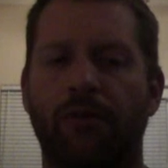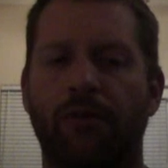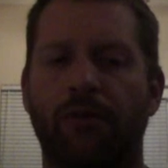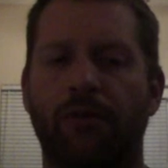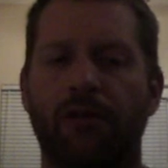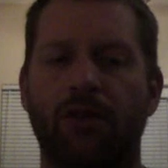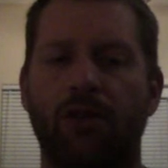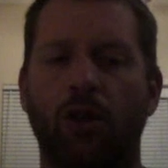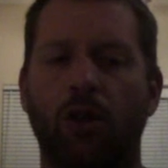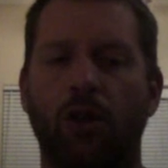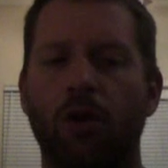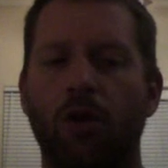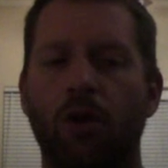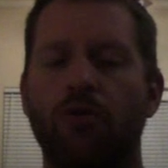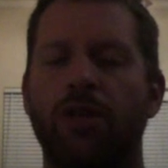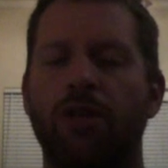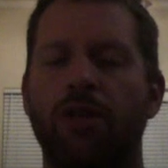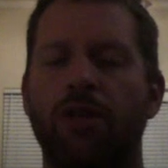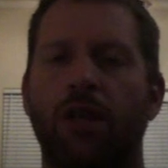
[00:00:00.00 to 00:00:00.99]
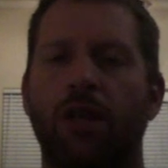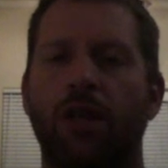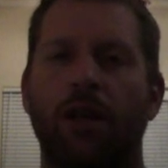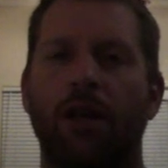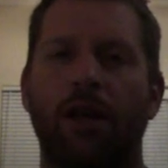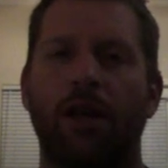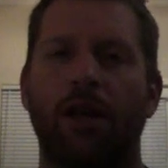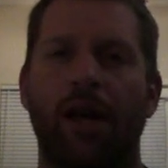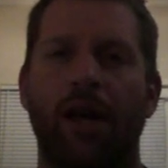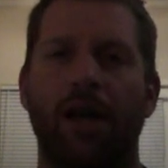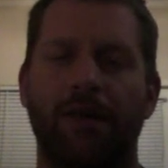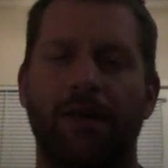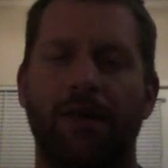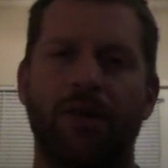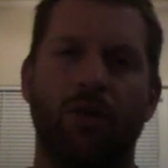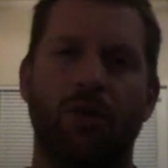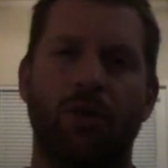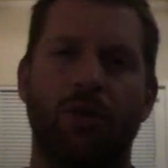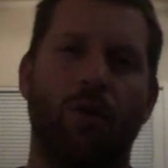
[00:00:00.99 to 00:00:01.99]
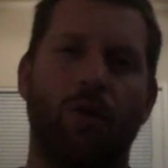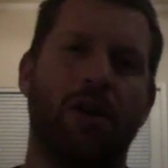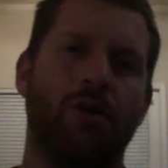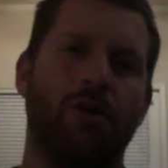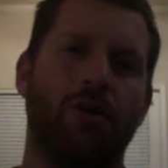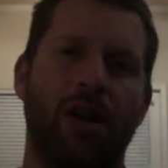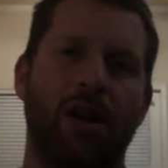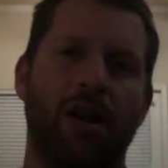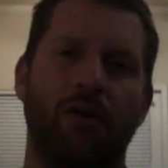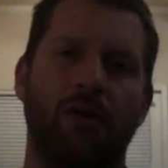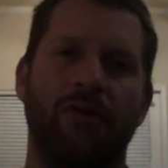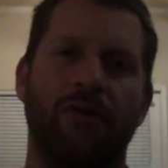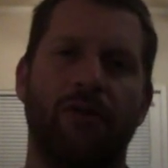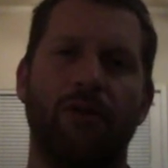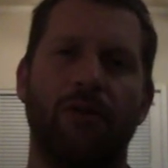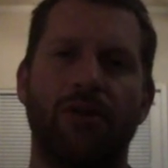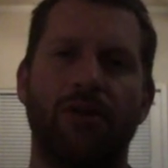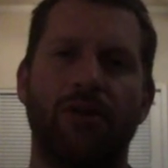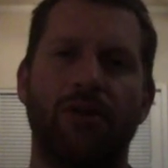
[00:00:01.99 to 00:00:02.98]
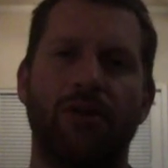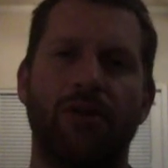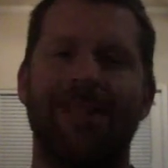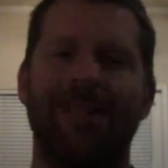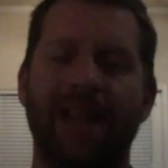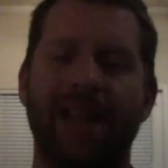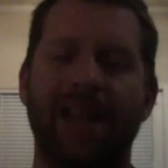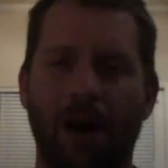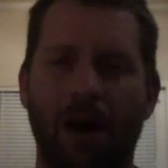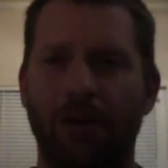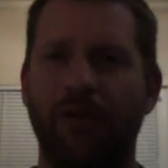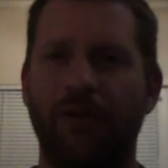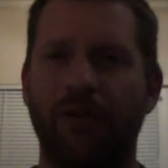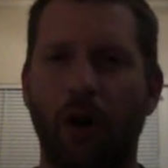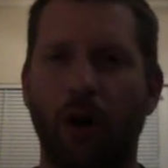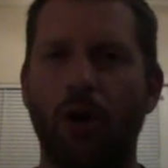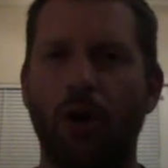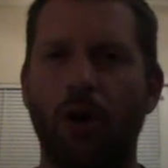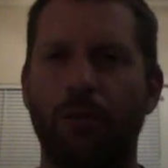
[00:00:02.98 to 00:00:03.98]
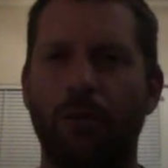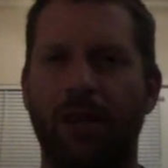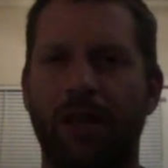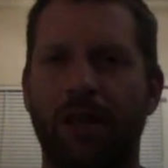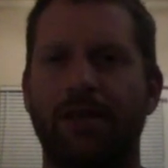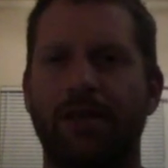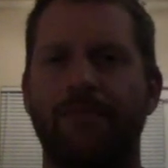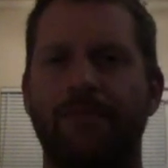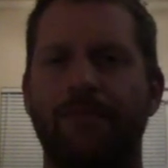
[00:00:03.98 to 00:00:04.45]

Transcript: valves close, and this is where you hear the first sound of the heartbeat.